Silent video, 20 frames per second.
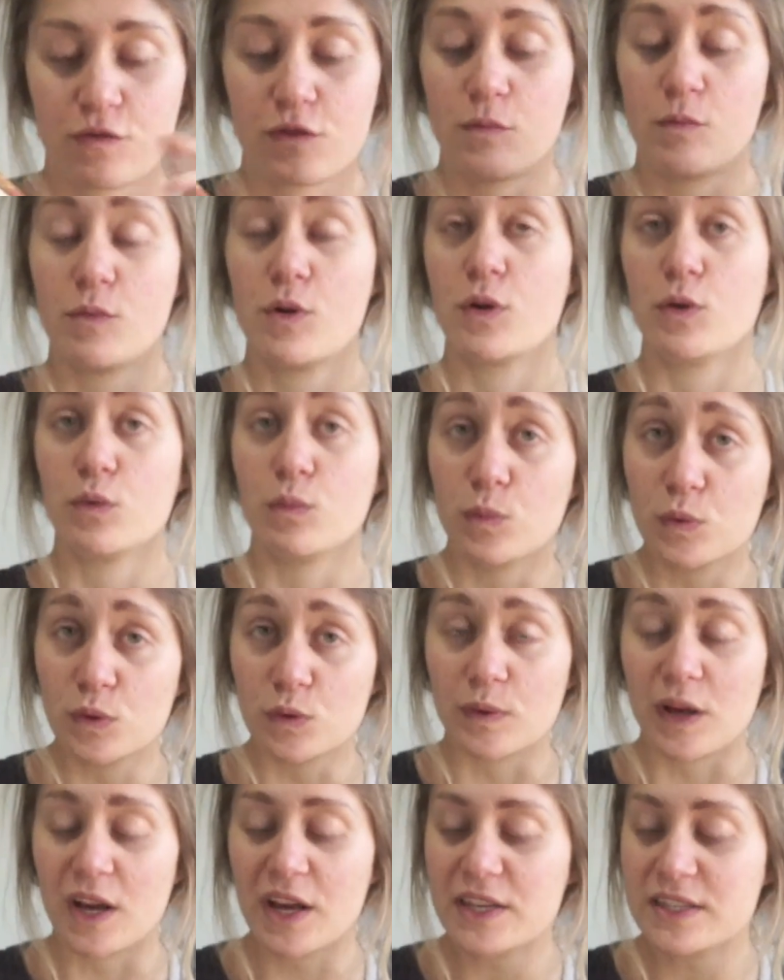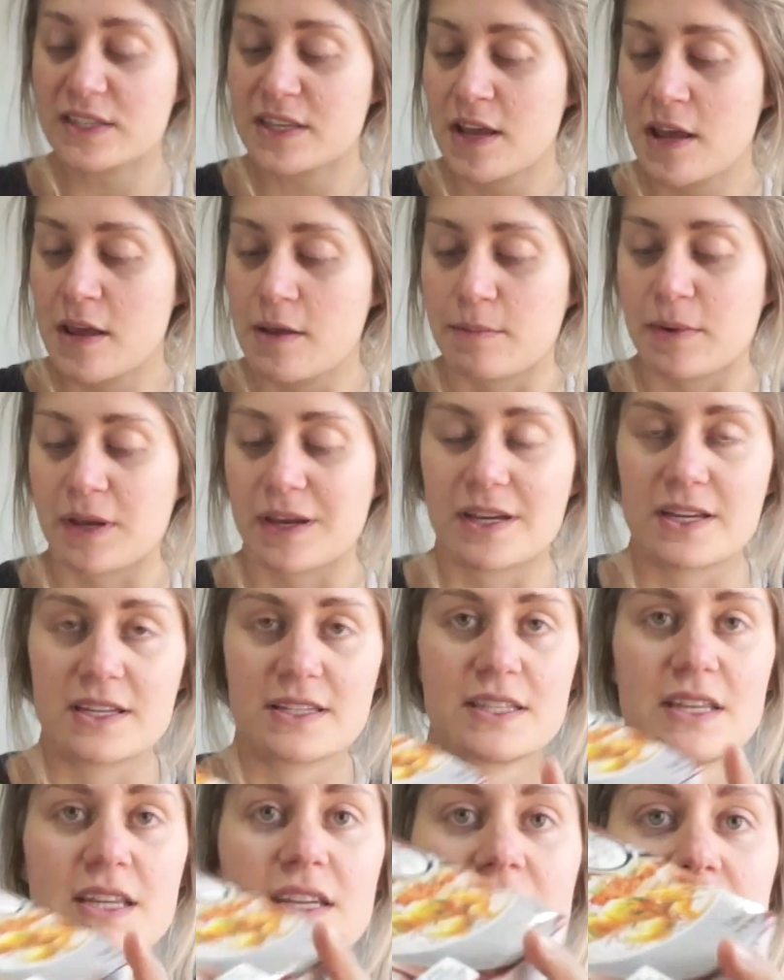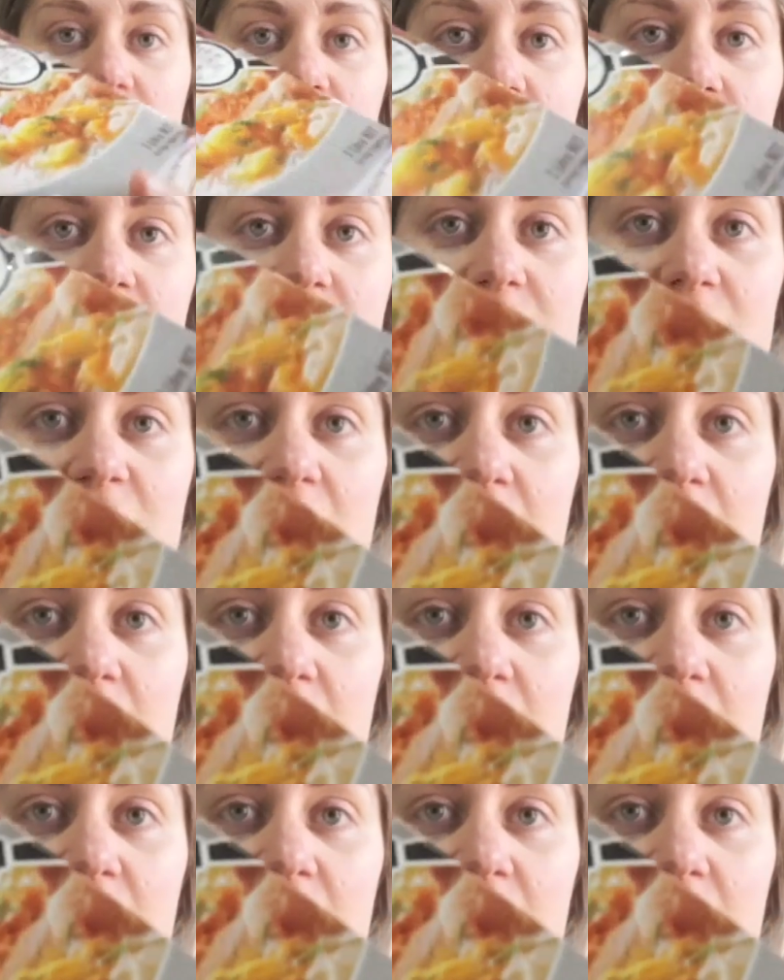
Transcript: from Woolworths because it does